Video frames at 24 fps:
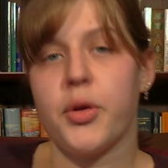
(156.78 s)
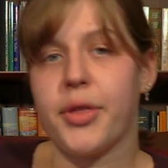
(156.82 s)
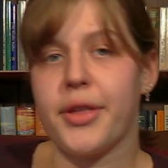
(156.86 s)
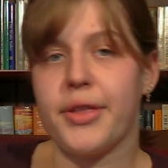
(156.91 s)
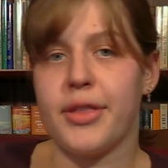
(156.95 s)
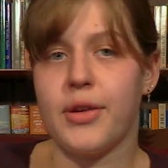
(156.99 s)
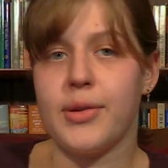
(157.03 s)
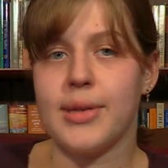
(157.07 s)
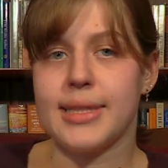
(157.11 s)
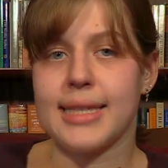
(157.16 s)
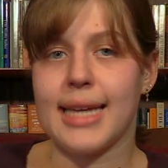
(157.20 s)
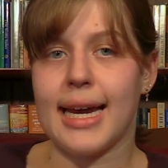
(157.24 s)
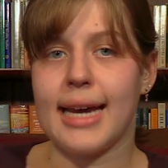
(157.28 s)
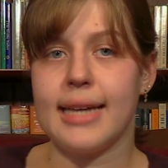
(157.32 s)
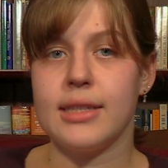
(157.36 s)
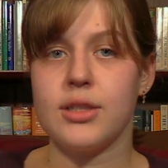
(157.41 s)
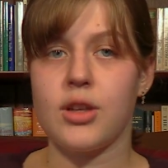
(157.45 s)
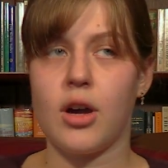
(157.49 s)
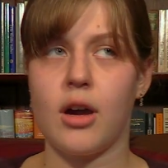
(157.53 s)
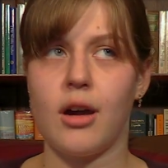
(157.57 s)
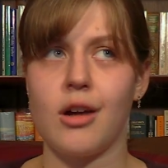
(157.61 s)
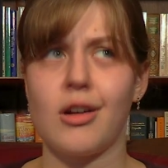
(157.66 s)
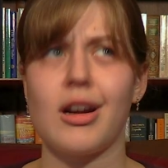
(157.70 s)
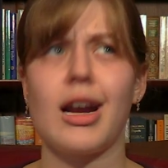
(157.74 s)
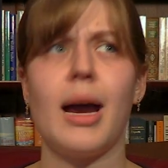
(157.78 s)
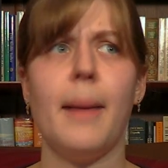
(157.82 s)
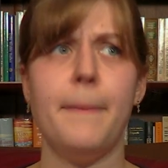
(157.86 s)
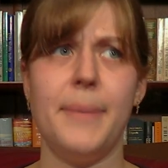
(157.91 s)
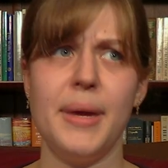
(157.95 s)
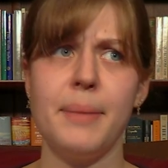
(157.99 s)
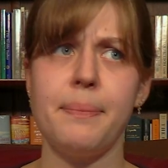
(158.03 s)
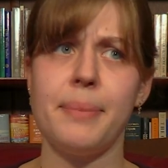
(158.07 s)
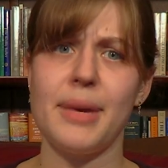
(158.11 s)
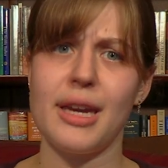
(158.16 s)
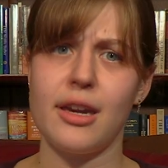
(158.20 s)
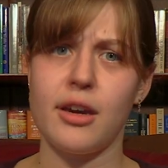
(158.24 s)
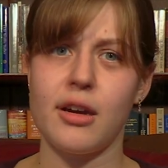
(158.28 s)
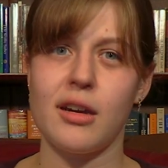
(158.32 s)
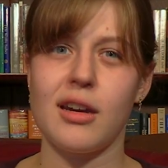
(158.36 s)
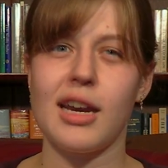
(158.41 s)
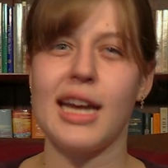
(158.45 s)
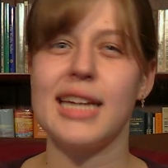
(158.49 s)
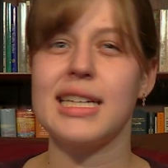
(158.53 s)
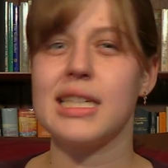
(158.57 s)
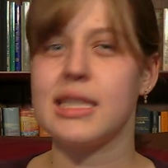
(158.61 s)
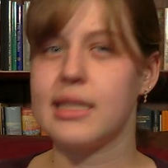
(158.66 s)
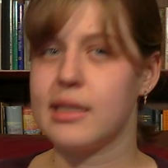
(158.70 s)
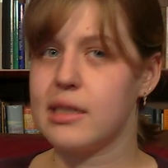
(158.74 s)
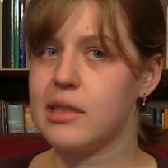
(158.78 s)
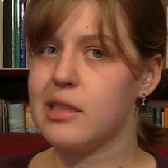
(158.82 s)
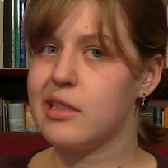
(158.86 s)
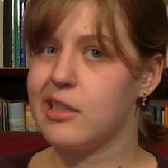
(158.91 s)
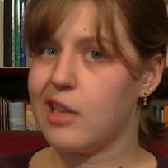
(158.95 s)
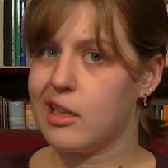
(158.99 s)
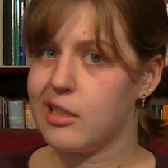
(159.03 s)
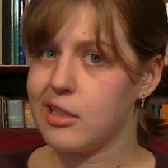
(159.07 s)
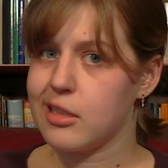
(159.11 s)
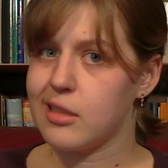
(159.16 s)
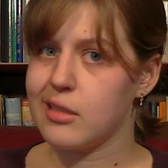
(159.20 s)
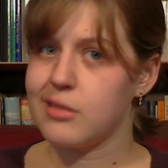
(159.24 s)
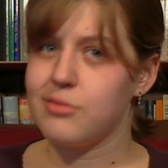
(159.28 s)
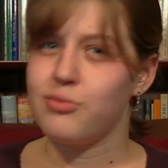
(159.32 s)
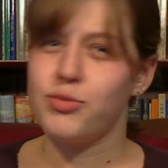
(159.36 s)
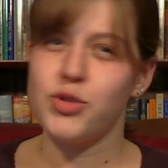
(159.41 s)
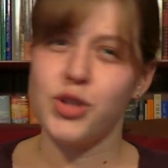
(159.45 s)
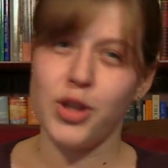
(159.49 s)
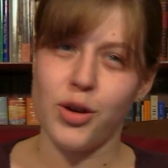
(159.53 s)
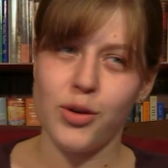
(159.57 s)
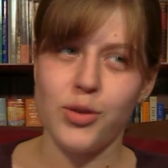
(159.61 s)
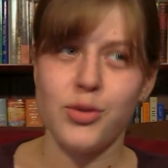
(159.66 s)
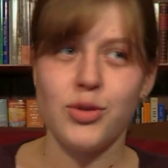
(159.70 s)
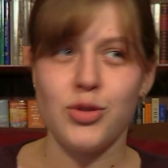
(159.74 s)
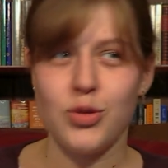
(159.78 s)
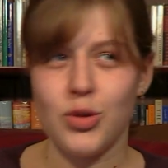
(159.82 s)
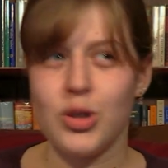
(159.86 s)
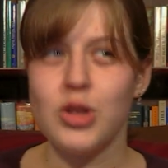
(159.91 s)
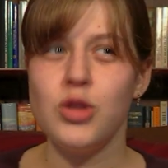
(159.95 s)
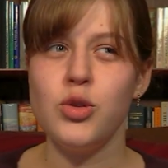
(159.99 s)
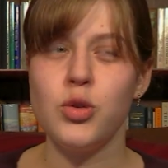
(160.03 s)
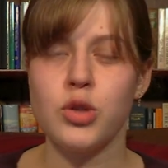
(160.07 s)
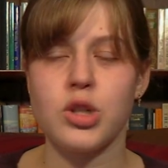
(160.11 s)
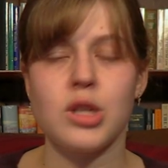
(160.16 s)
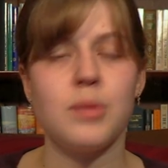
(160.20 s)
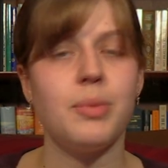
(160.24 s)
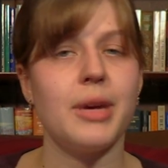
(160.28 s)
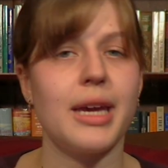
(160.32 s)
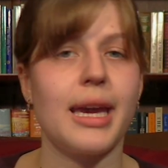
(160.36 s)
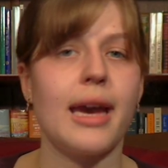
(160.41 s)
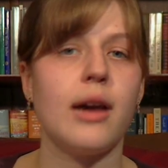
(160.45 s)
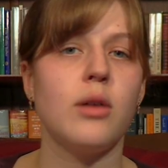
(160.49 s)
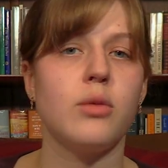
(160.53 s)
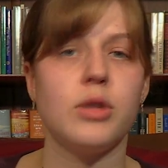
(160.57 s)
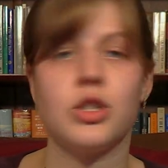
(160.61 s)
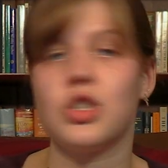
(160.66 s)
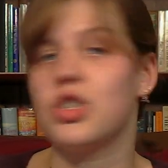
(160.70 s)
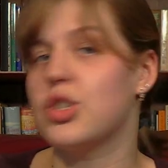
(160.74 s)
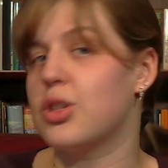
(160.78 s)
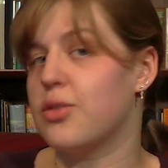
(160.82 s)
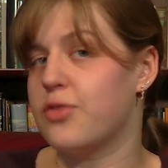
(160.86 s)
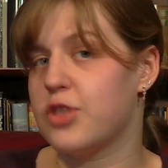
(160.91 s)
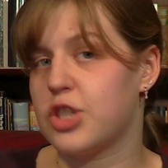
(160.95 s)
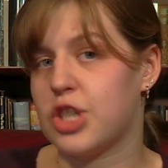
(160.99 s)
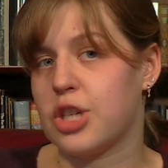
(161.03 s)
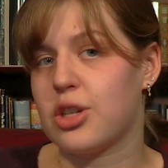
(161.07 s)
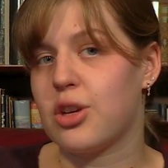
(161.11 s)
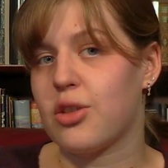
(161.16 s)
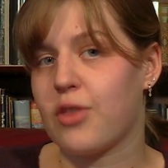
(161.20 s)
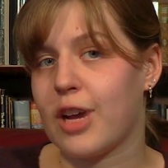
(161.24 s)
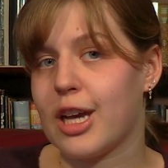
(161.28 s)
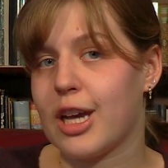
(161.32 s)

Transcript: both of those guys are a bit bigger and a little duller, so you can usually pick out which is the Virginia